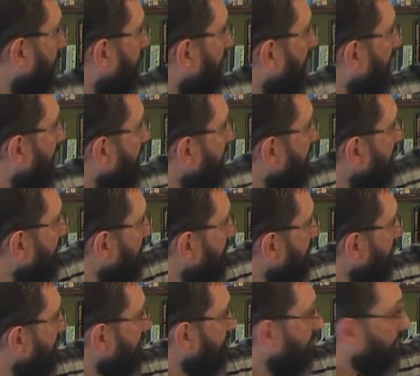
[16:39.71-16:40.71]
one,
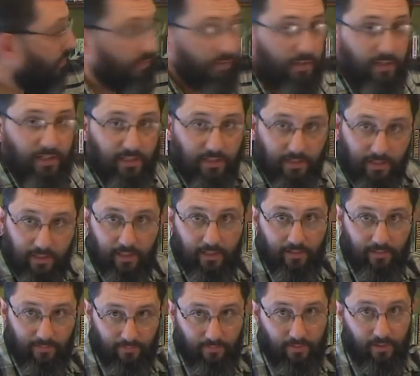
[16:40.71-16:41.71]
two, three. You,
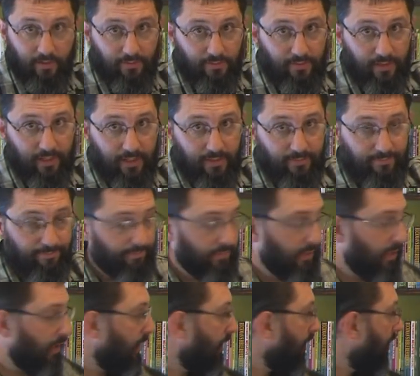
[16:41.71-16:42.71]
you understand?
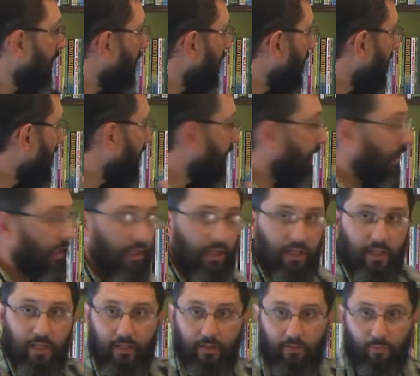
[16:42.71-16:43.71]

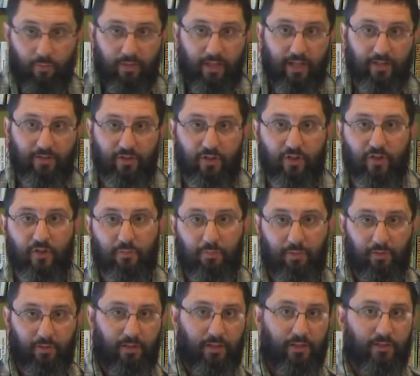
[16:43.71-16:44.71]
Without church
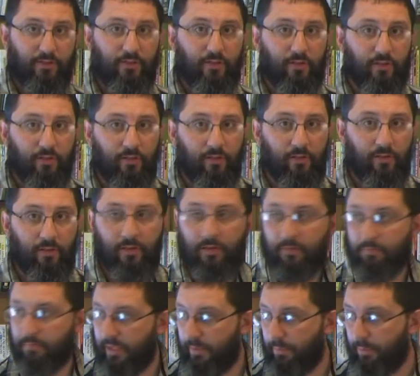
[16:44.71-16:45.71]
buildings,
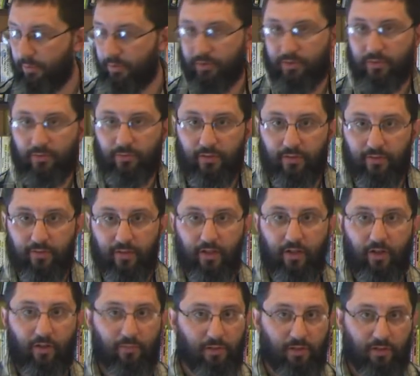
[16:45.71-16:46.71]
people just doing their thing
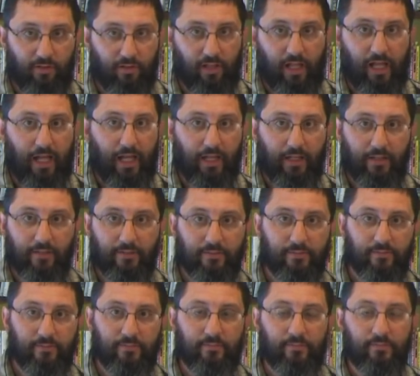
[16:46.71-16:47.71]
at home, you could lie.
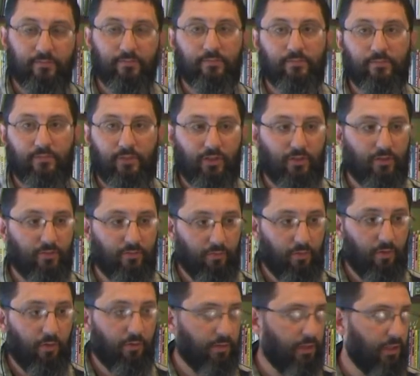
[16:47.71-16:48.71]
You could just,
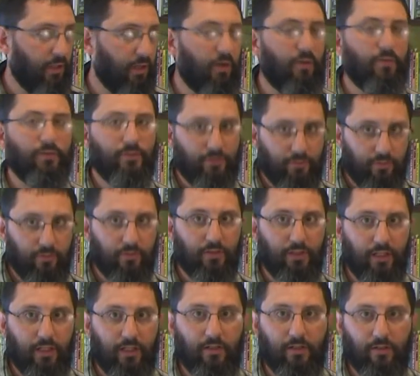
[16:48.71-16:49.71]
oh, yeah, oh,
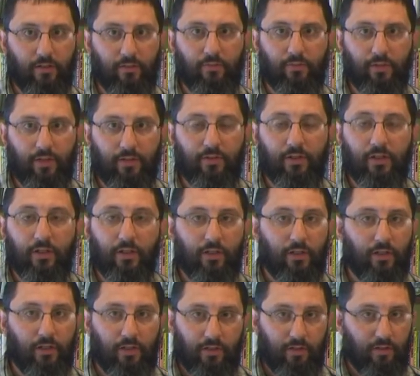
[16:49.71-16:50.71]
sure, yeah, you know, whatever.
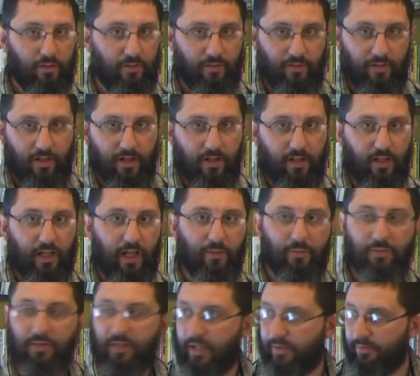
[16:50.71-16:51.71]
You're not going to lie
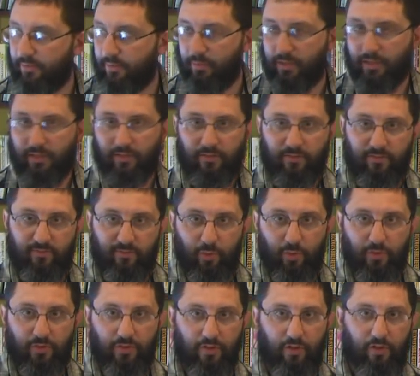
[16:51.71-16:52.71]
when you have to be
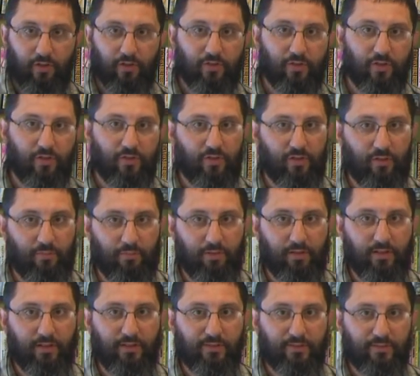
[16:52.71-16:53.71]
forced to go to church
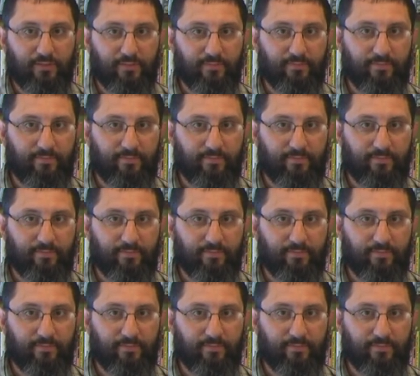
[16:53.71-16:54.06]
someplace